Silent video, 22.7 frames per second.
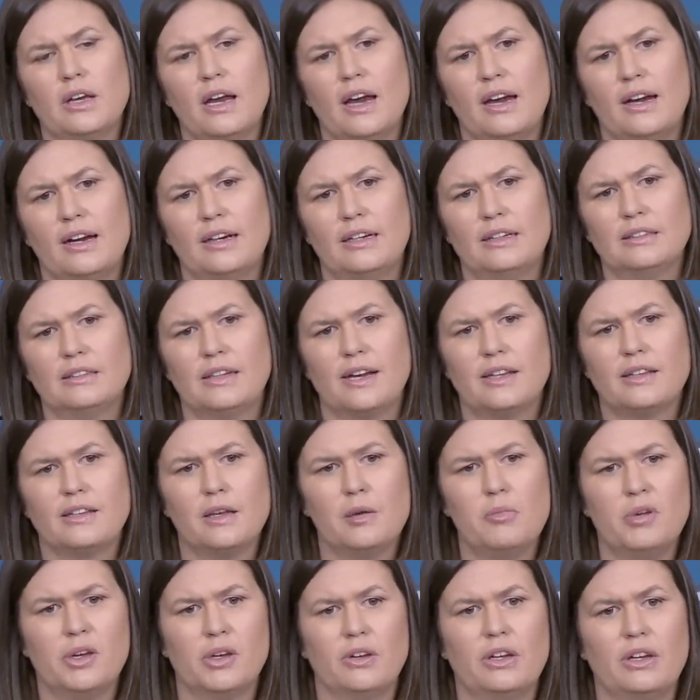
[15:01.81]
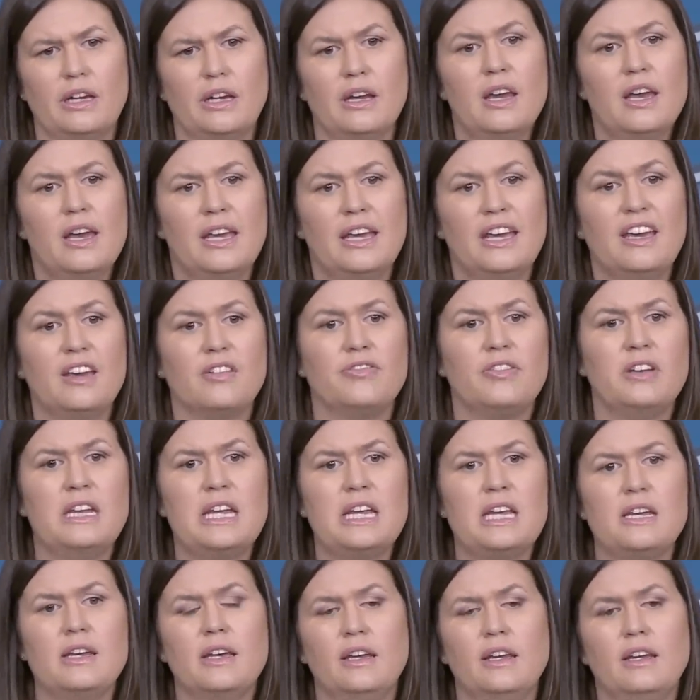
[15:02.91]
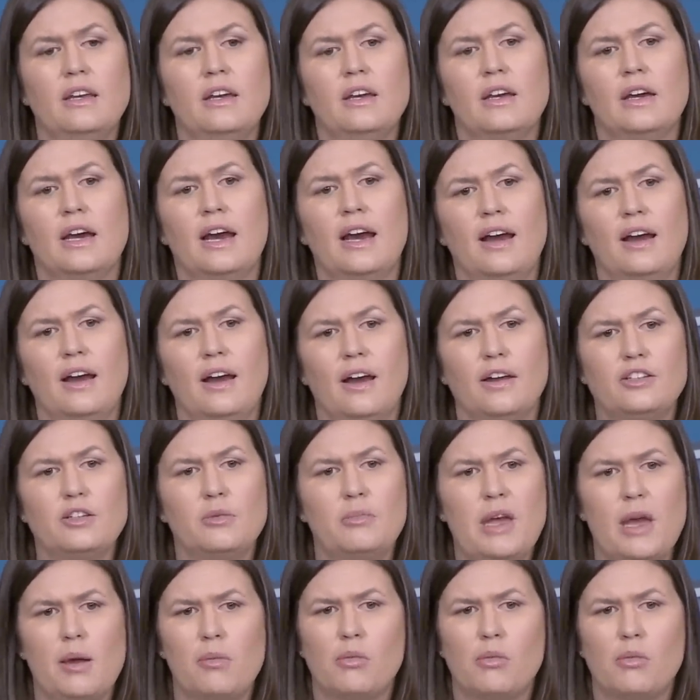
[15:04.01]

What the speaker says: like the ability, if needed, to be